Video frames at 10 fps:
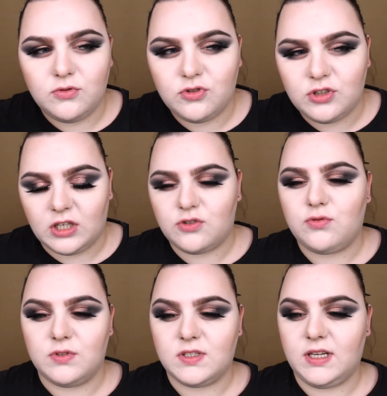
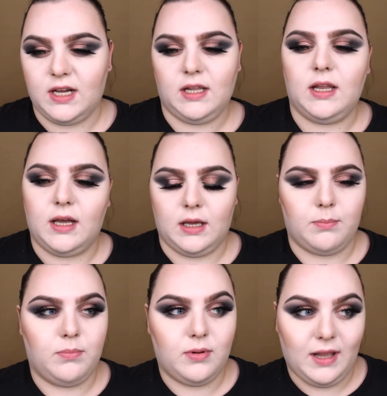chartreuse color,
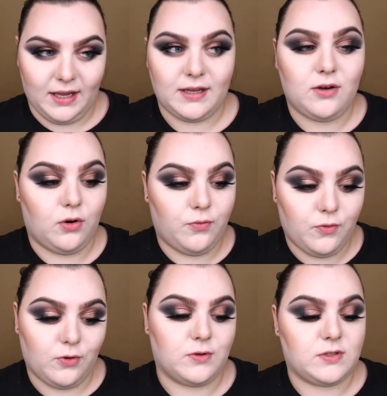black of
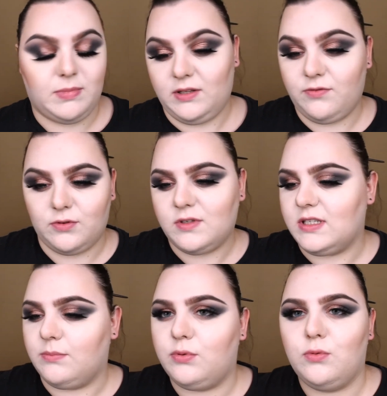course, but for
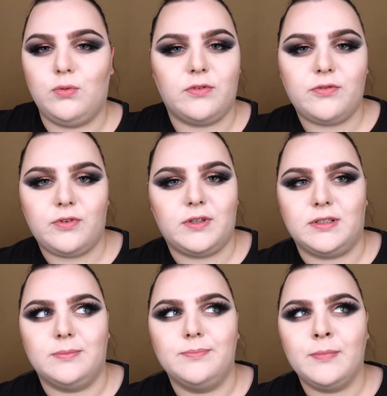example with
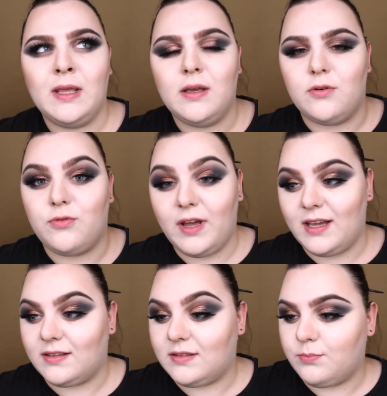
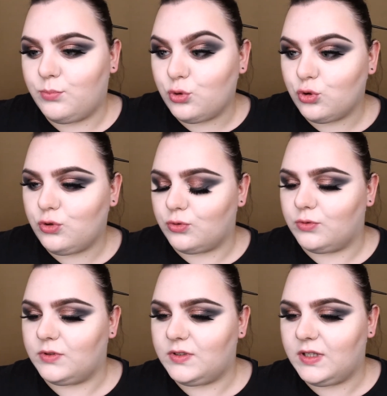red,
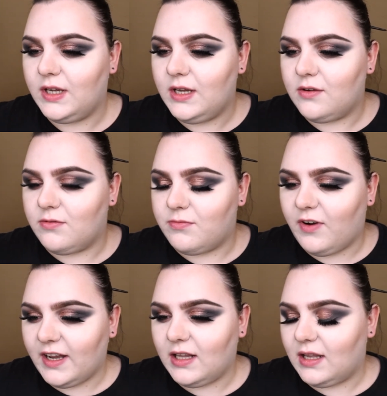burgund,
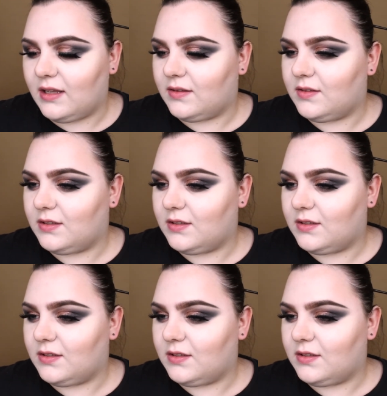violet,